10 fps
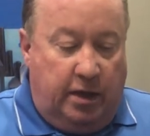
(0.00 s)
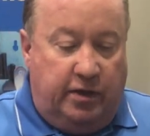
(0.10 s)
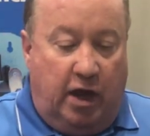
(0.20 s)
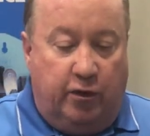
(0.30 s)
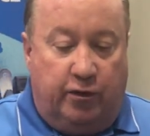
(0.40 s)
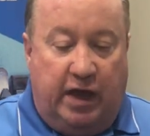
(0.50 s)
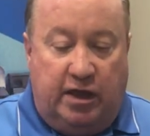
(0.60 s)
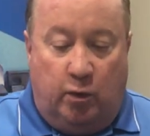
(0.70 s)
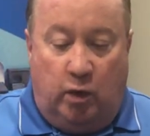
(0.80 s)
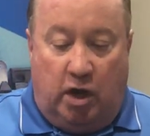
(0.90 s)
The other
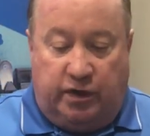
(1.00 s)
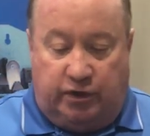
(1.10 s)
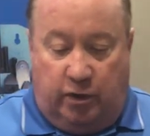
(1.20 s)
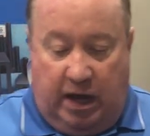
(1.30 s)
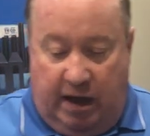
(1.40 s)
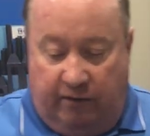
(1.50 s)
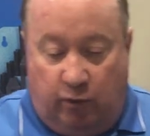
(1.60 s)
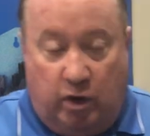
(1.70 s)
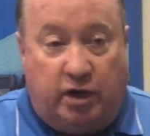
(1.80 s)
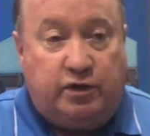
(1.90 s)
thing that we also have
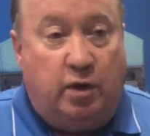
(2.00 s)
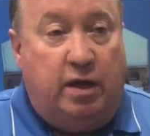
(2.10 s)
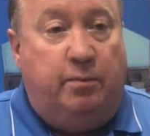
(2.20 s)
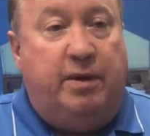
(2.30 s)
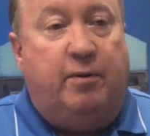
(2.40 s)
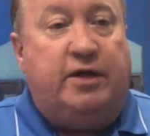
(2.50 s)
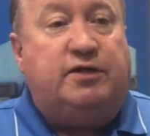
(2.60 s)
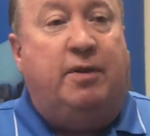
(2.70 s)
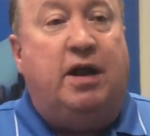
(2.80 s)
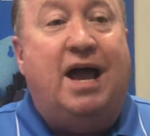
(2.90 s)
people
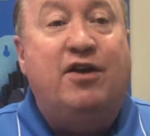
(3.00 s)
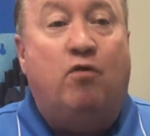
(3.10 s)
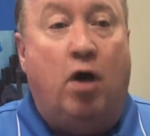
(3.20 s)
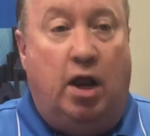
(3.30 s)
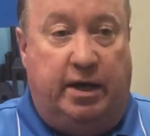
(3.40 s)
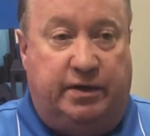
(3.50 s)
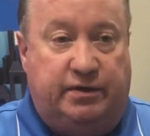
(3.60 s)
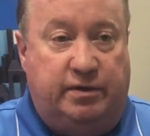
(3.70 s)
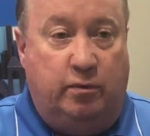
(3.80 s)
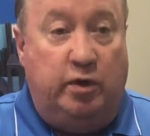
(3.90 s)
ask about
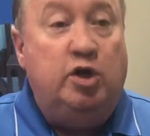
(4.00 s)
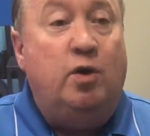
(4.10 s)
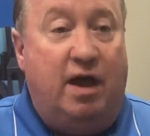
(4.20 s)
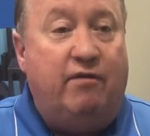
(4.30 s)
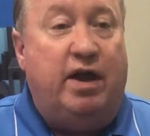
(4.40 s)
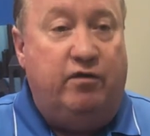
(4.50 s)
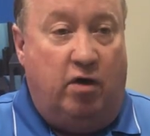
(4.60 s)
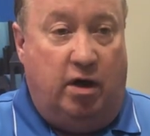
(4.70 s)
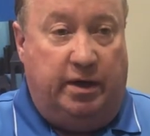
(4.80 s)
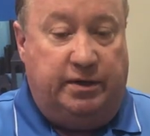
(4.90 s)
hydraulics. We do have
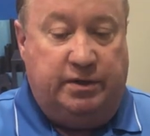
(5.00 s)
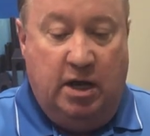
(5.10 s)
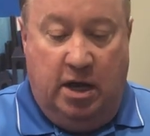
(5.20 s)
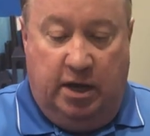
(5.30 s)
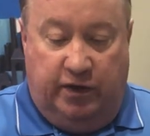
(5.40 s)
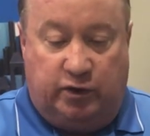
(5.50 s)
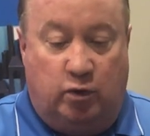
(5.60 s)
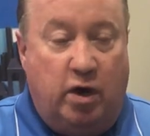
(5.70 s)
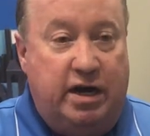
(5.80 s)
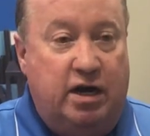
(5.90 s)
hydraulics. This
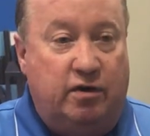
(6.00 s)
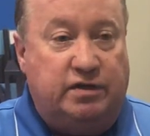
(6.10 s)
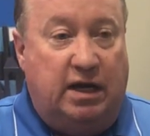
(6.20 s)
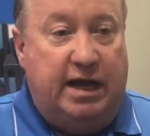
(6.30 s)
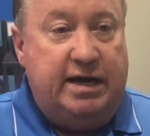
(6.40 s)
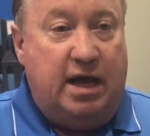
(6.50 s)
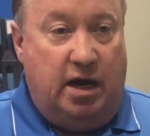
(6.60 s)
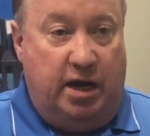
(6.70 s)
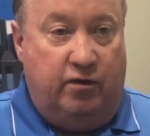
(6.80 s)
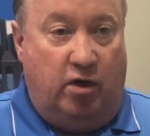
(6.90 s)
one right here is a lay-down
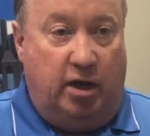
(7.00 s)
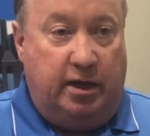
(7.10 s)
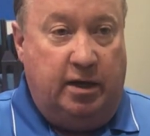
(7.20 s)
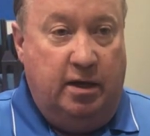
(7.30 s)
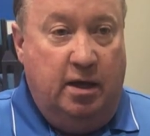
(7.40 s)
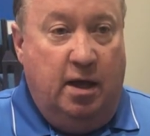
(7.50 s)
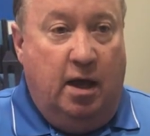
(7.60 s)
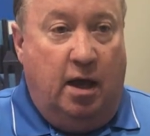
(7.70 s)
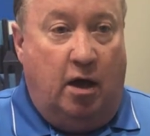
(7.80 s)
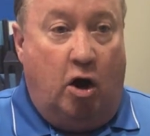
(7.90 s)
hydraulic.
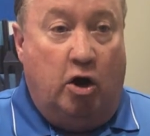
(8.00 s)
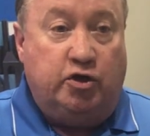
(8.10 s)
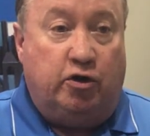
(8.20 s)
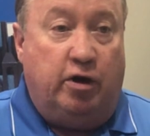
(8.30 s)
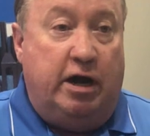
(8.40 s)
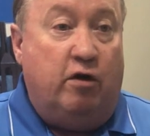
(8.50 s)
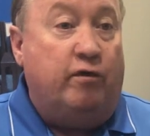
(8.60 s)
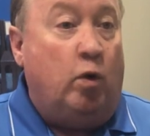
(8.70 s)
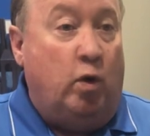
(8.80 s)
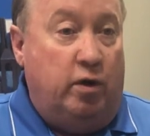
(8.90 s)
Ours are air
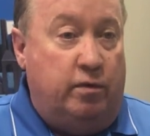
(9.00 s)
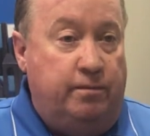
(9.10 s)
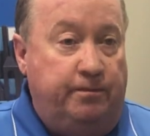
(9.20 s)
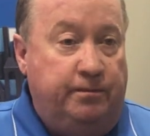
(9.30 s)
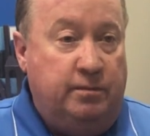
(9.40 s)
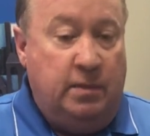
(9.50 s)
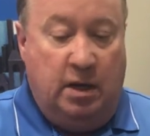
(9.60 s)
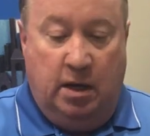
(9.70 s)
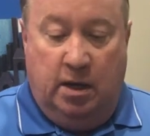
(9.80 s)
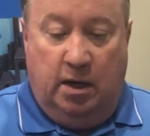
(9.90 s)
over oil,
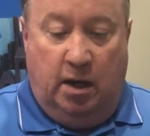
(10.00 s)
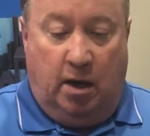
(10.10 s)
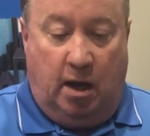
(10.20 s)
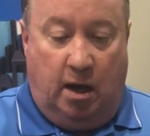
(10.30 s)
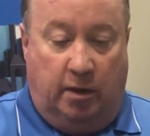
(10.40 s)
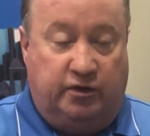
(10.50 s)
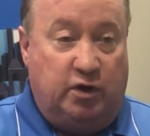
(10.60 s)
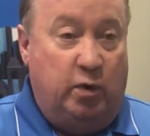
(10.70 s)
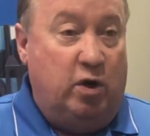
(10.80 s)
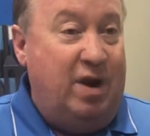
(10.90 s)

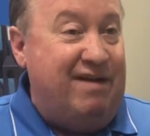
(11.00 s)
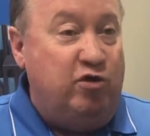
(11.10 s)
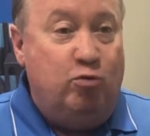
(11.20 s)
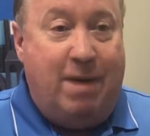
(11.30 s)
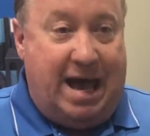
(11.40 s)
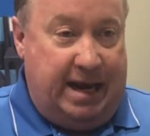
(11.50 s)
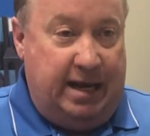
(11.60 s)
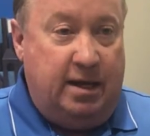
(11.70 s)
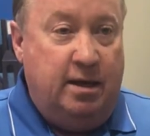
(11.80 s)
so we don't have pneumatic.